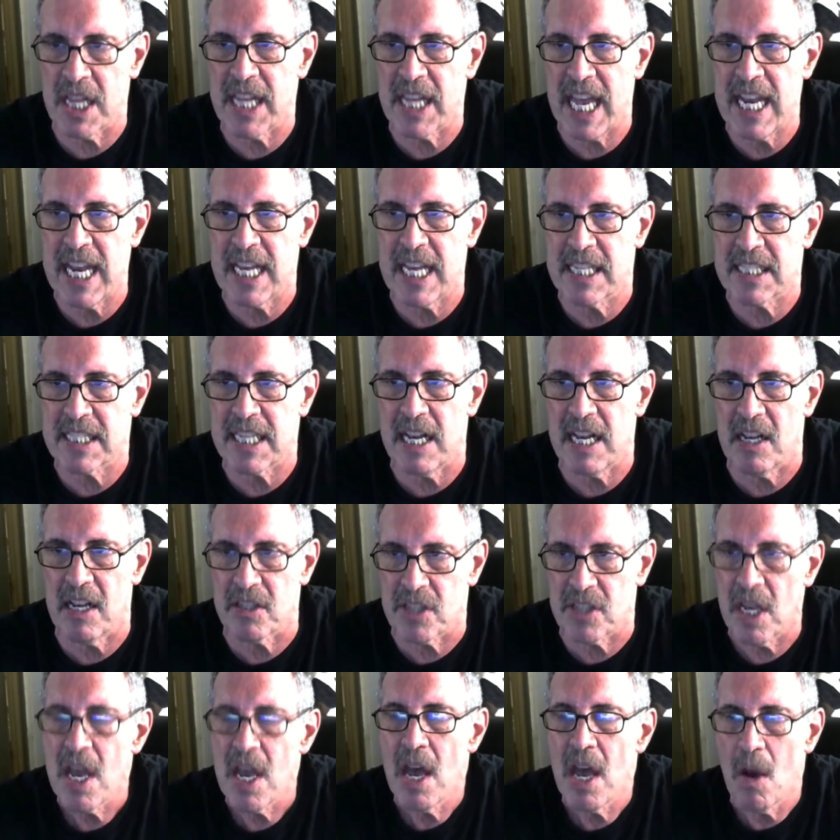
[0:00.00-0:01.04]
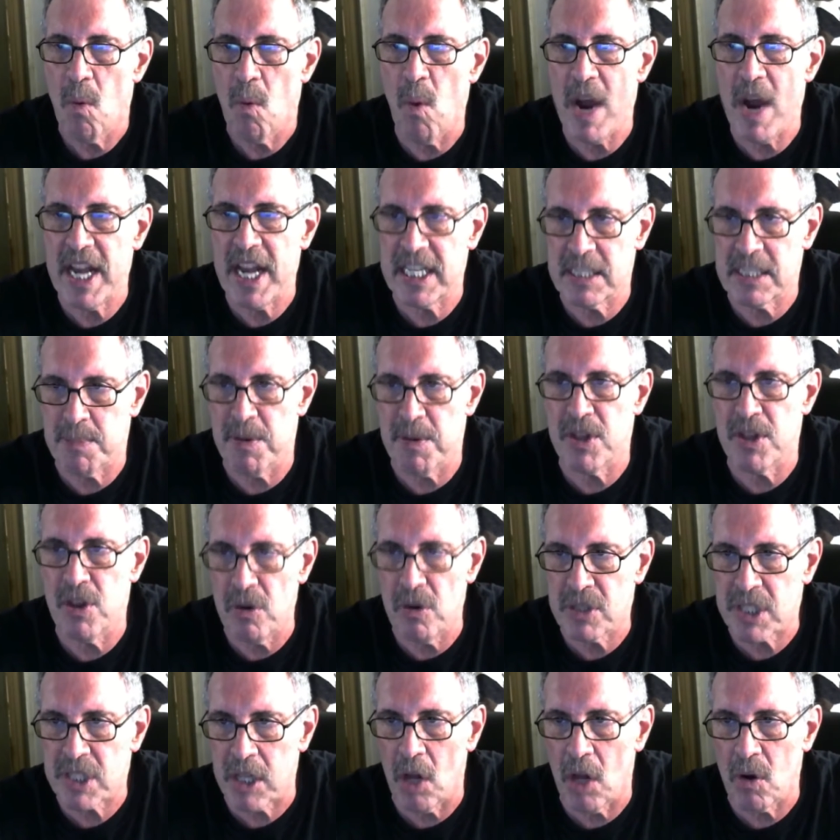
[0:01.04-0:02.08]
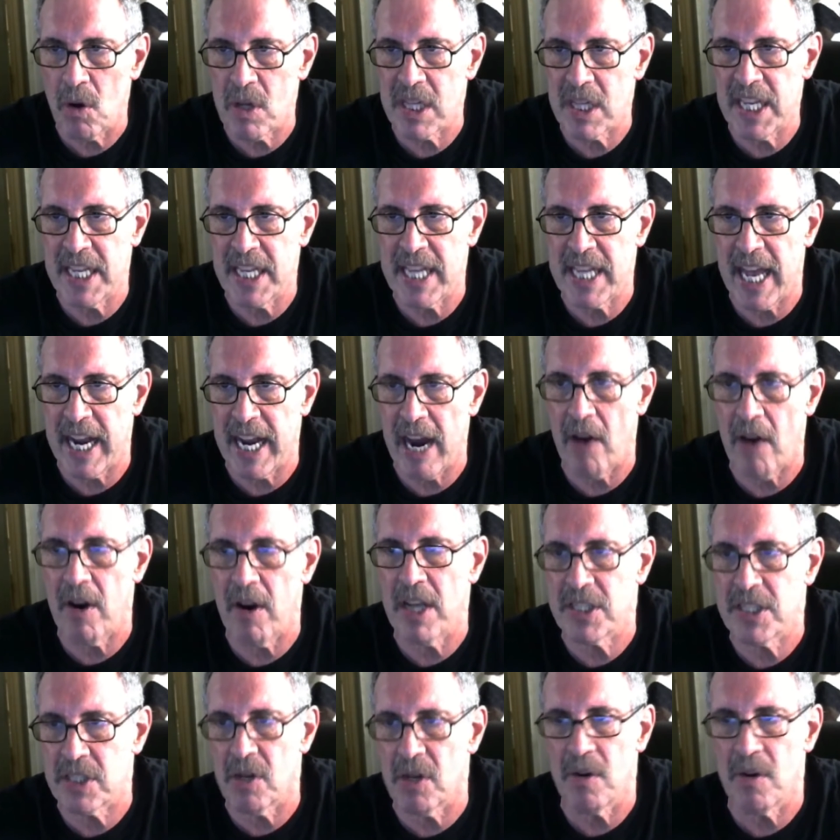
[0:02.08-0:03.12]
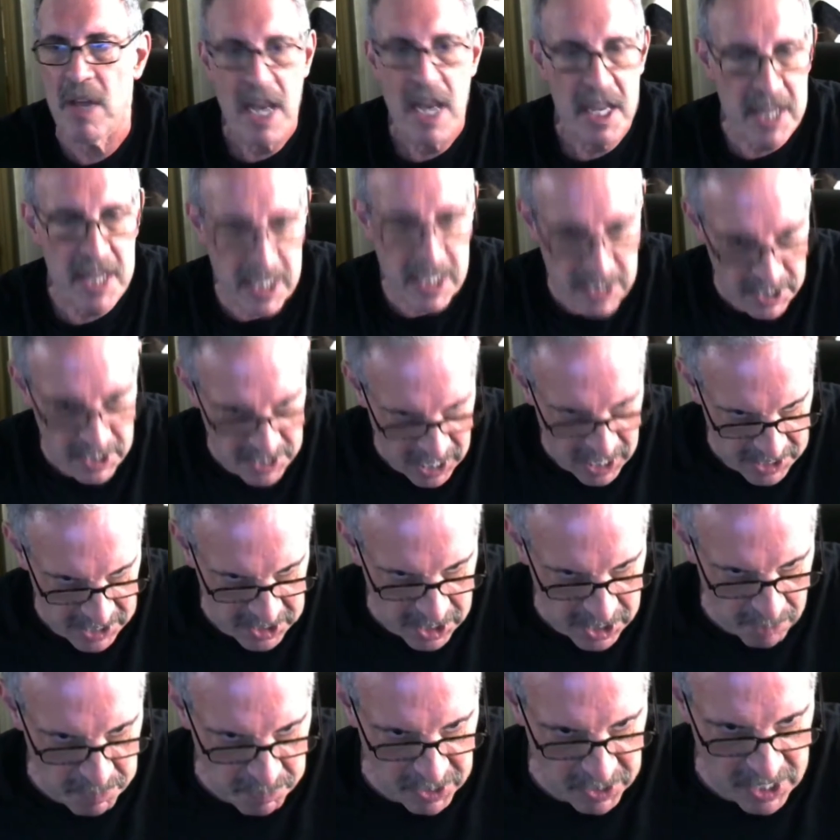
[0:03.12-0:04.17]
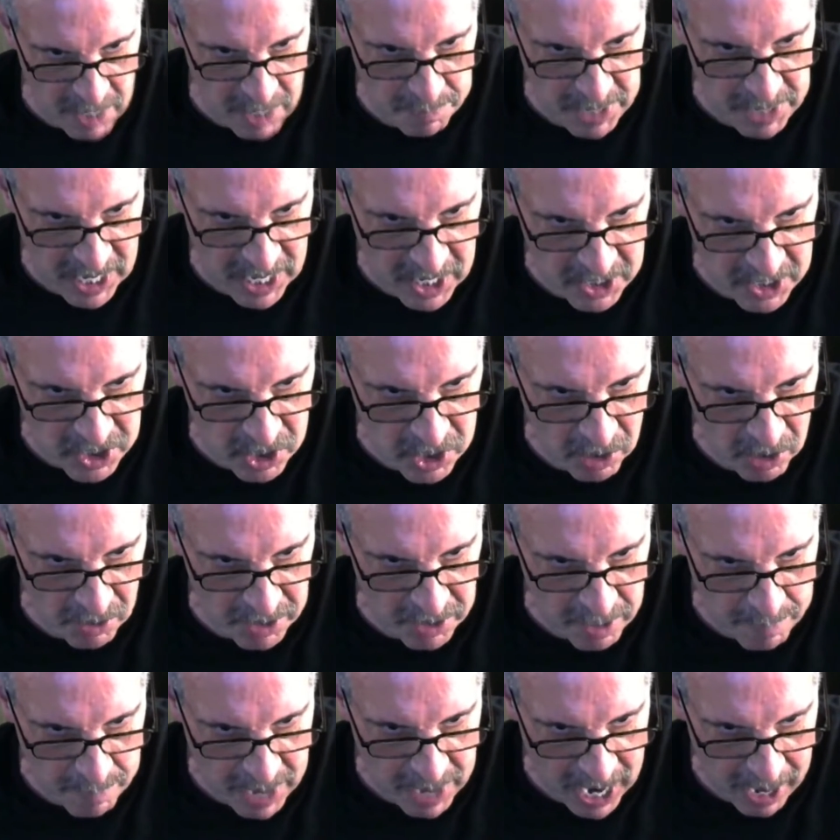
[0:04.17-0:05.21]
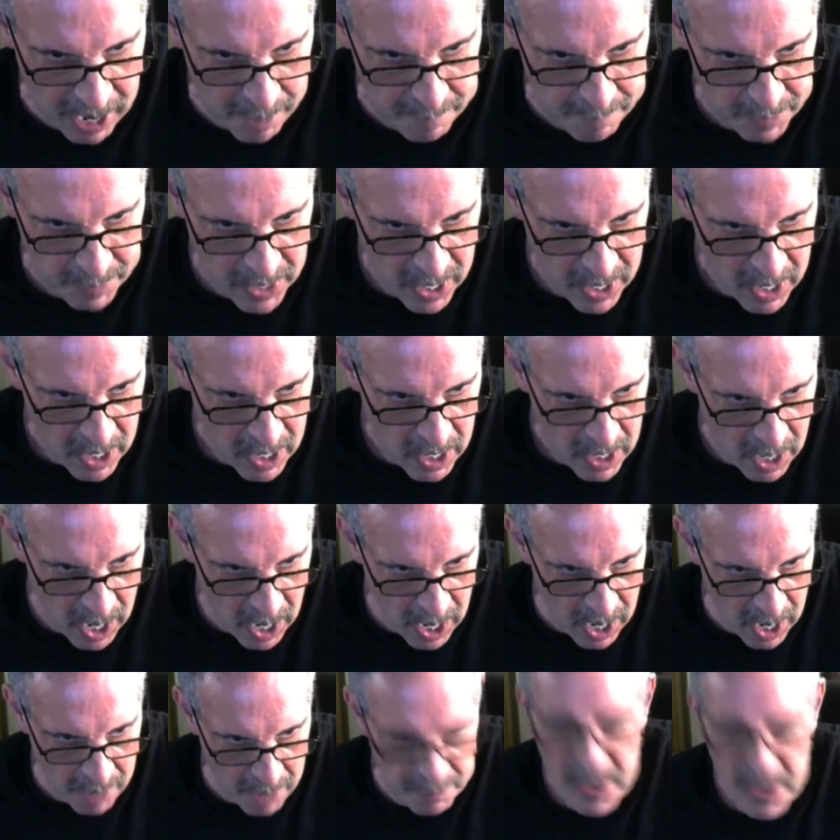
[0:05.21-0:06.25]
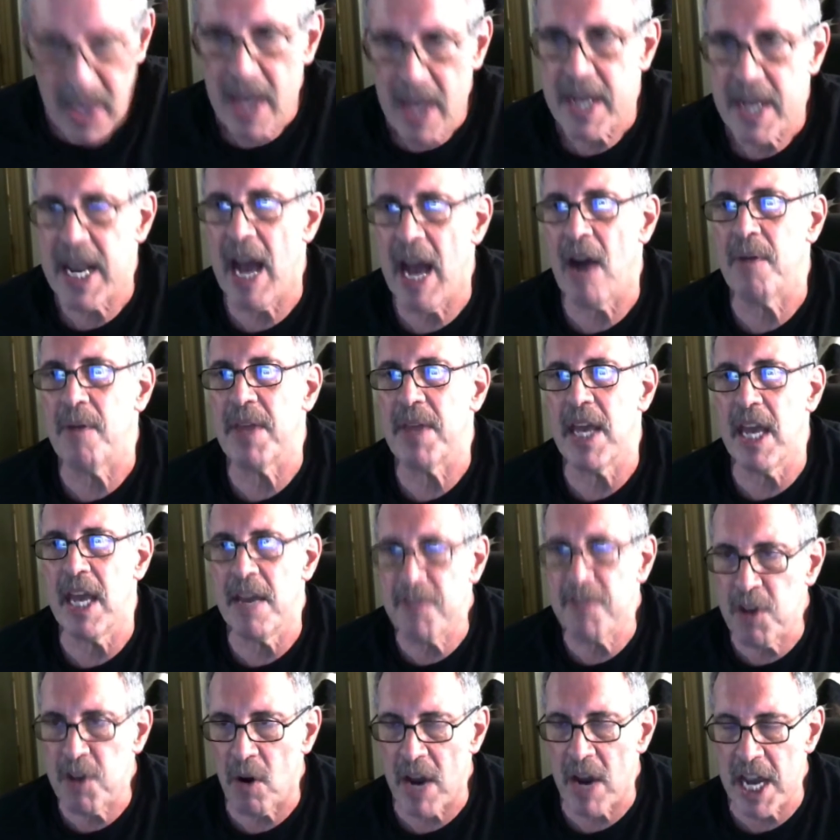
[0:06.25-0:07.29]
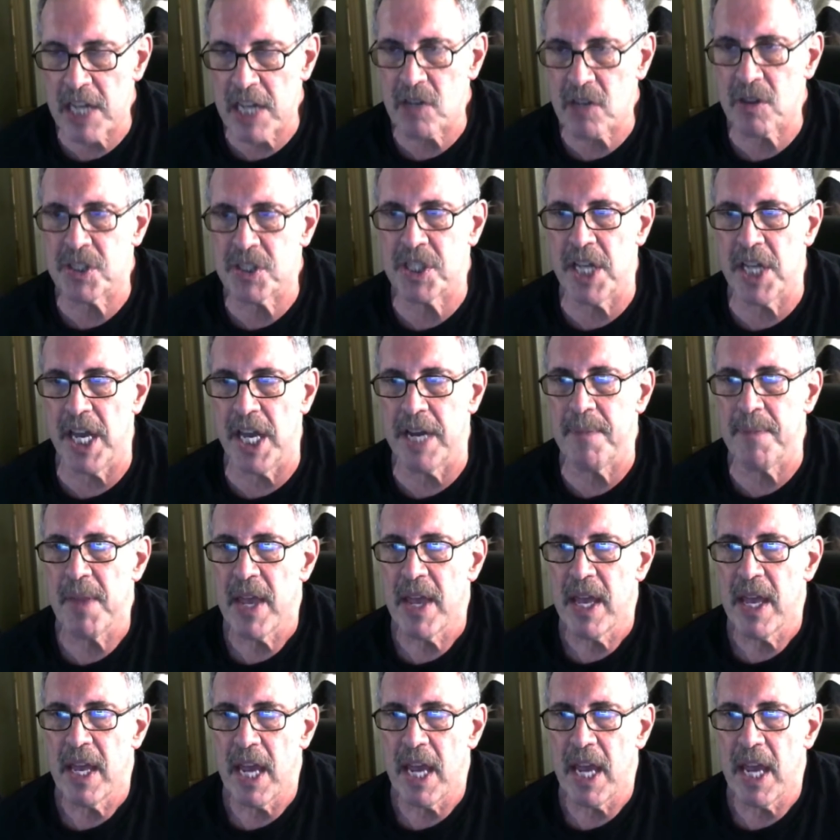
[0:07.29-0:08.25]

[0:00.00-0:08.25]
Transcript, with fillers: the Leydig cells when it's produced locally in that area. So this is not something to be concerned about. Uh, now, if you're interested,